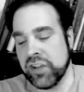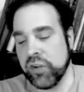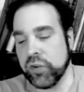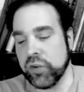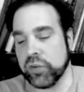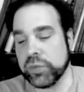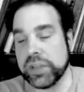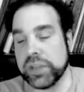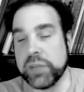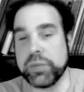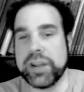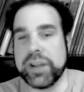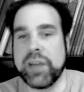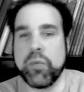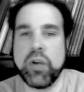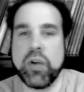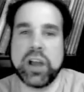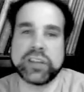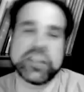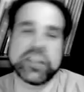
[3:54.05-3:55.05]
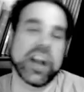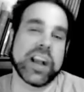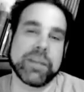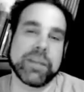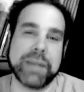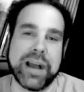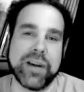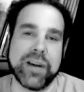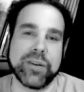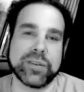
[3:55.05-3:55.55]
Or, really, what I want to talk
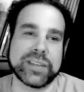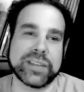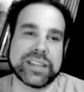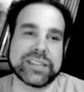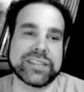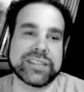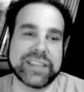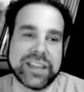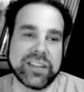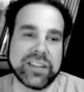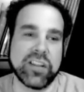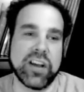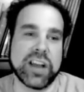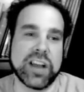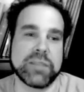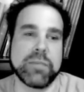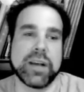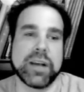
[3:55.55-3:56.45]
about is Elon